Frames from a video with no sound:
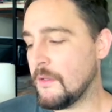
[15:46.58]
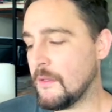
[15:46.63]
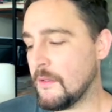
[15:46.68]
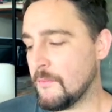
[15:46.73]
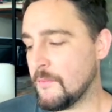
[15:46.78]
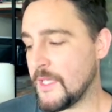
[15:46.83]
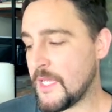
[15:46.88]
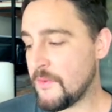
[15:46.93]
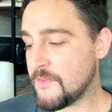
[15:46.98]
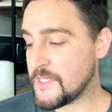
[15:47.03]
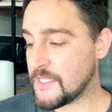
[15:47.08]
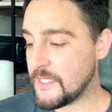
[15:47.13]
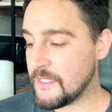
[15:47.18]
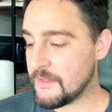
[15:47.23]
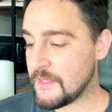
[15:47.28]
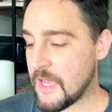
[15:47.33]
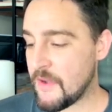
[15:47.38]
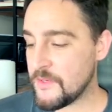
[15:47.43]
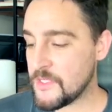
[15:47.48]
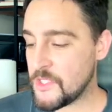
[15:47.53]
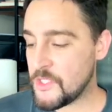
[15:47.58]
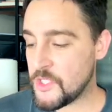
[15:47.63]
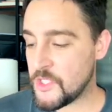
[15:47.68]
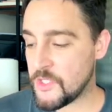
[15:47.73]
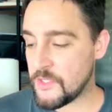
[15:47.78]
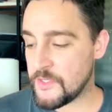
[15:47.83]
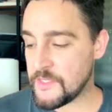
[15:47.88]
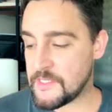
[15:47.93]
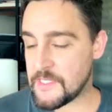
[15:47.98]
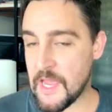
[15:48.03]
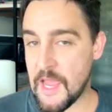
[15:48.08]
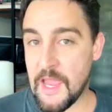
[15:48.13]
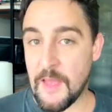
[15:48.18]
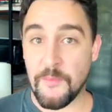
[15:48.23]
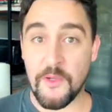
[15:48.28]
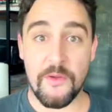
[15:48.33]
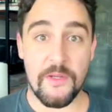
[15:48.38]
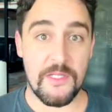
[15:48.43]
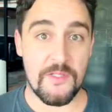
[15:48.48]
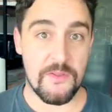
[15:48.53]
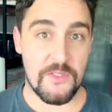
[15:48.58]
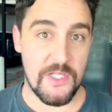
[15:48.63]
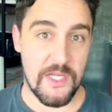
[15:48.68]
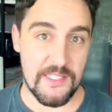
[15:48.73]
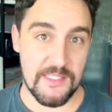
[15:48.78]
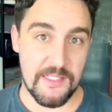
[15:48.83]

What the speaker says: But that was it. That was Tuesday. I'm going to a jazz